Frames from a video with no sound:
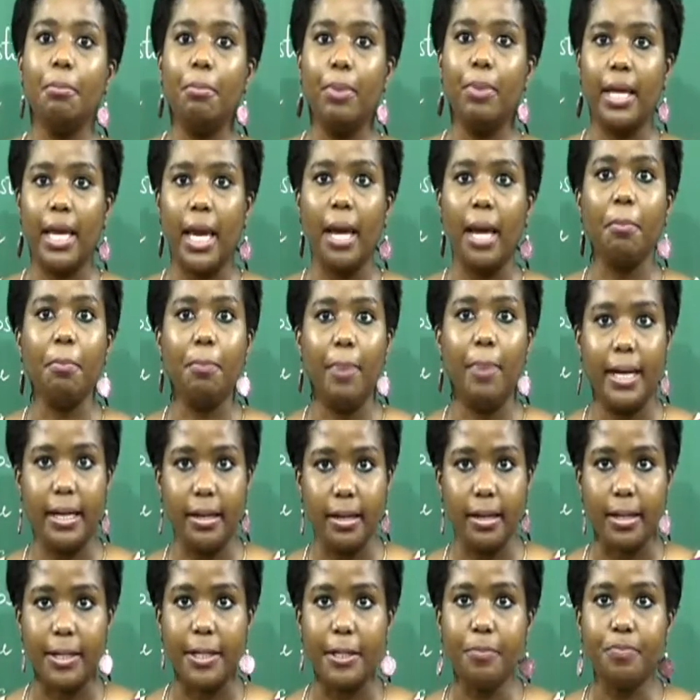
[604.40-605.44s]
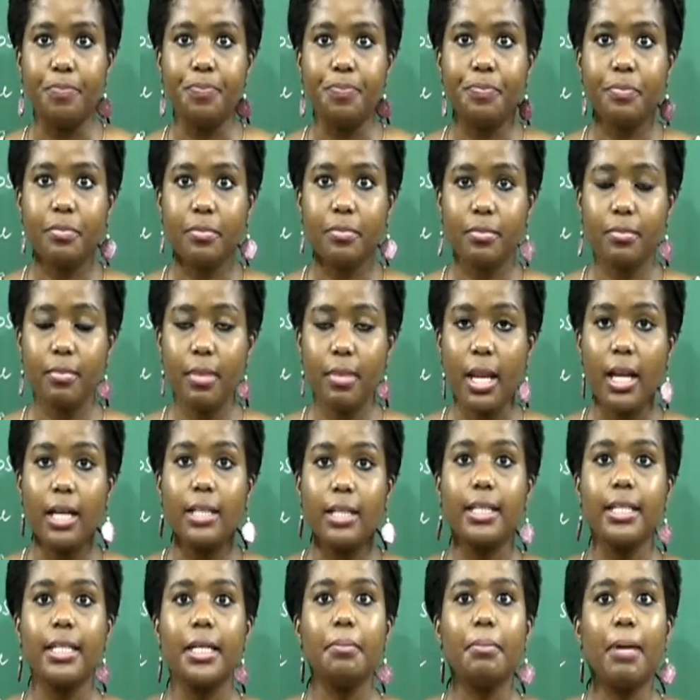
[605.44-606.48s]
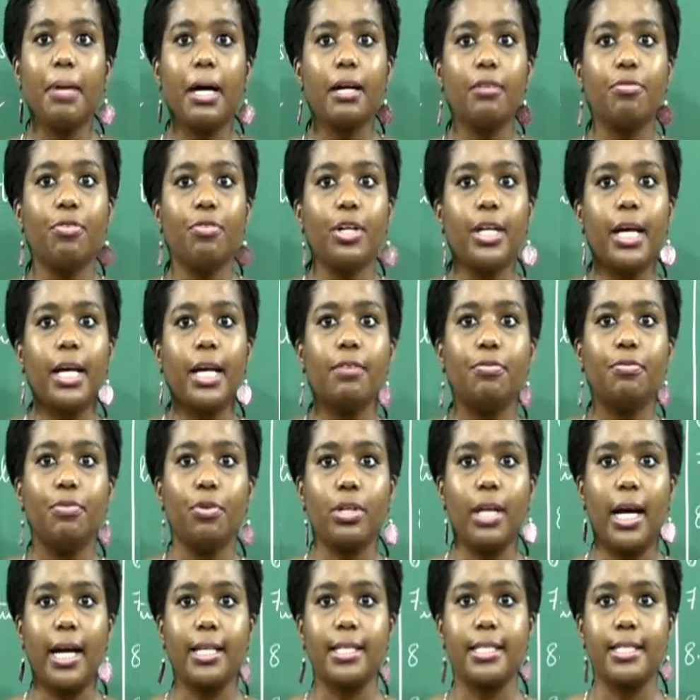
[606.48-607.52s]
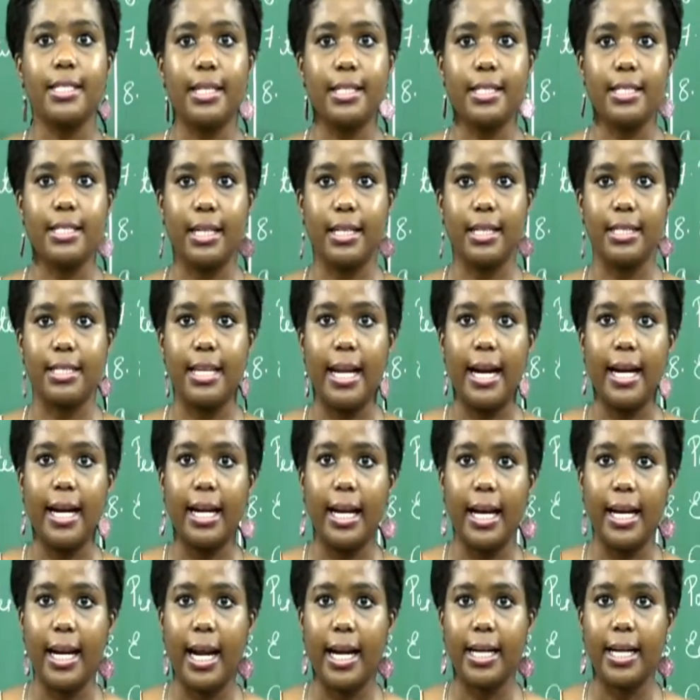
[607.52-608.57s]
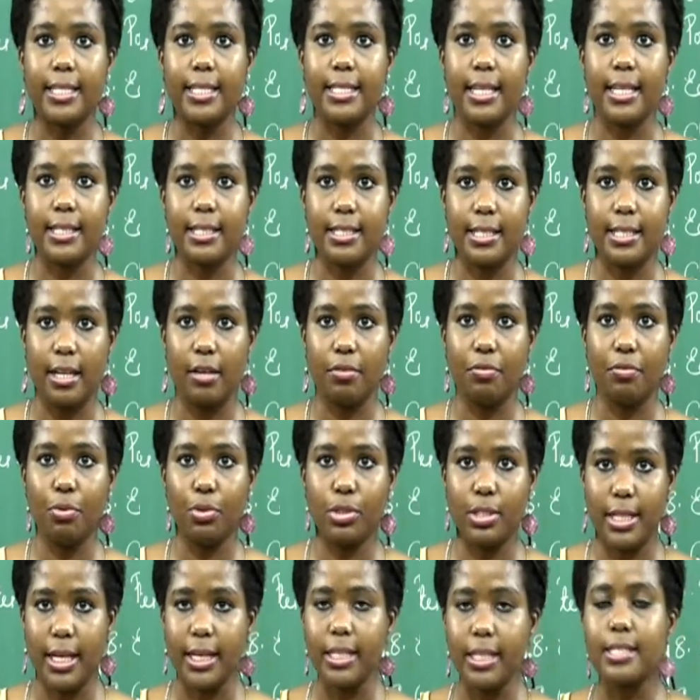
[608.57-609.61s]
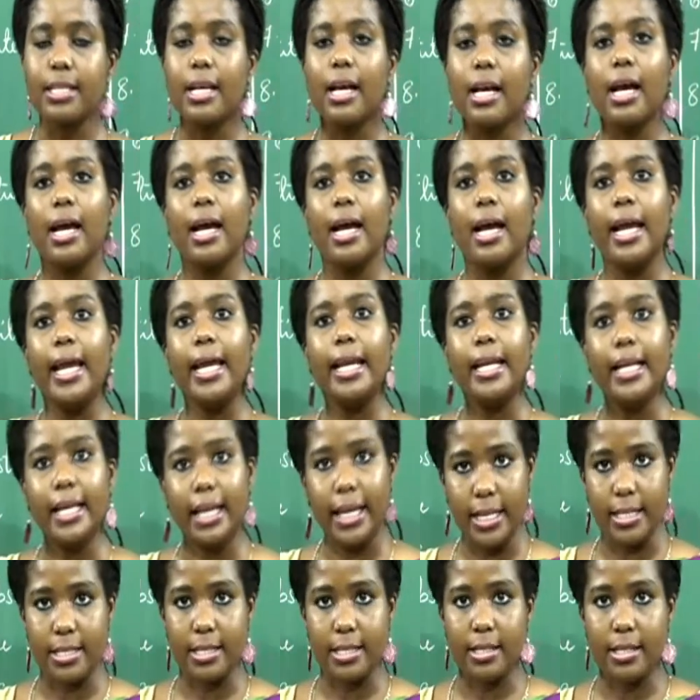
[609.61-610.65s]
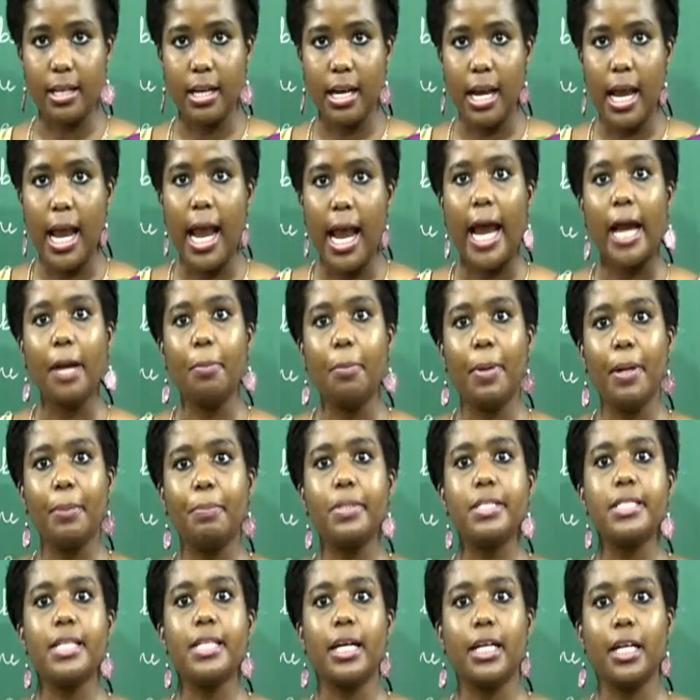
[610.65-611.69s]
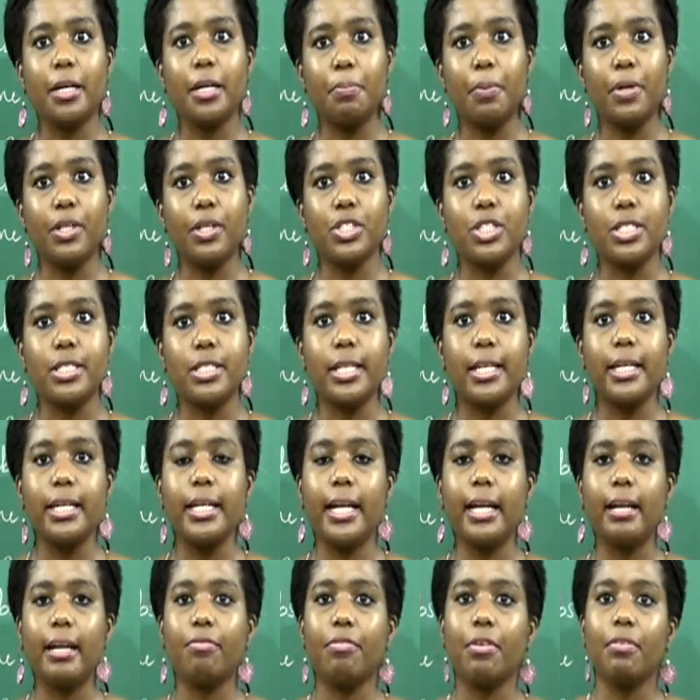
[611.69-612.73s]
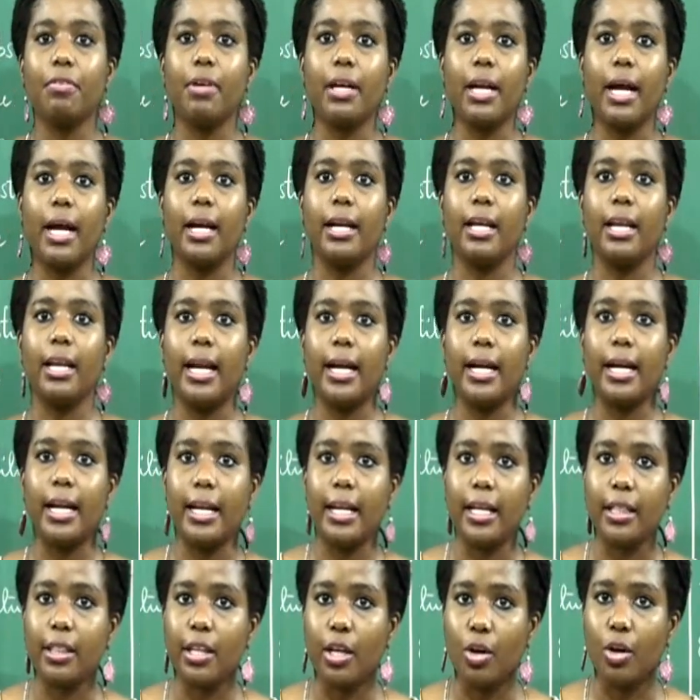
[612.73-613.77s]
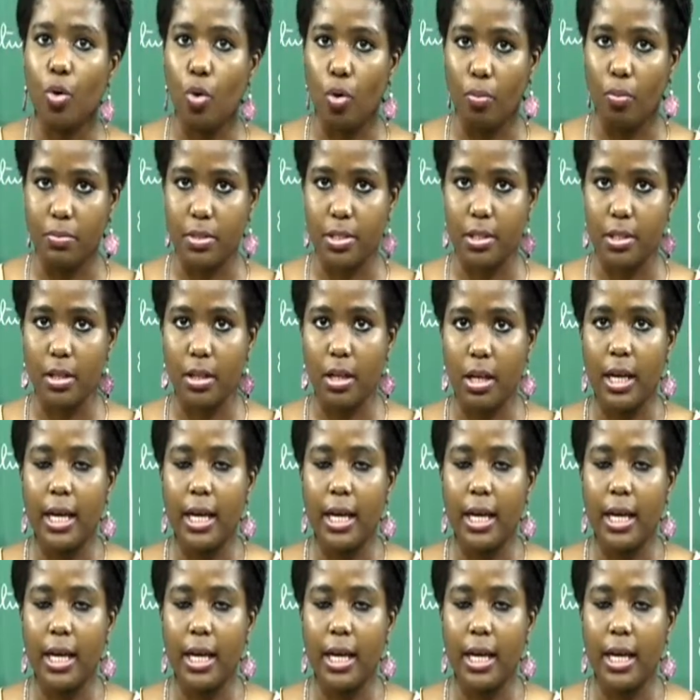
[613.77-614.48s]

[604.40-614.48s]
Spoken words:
became better, the demand for telephone handsets, that is landline handsets, telephone sets, increased. And people started purchasing it, and everyone had a landline at their homes.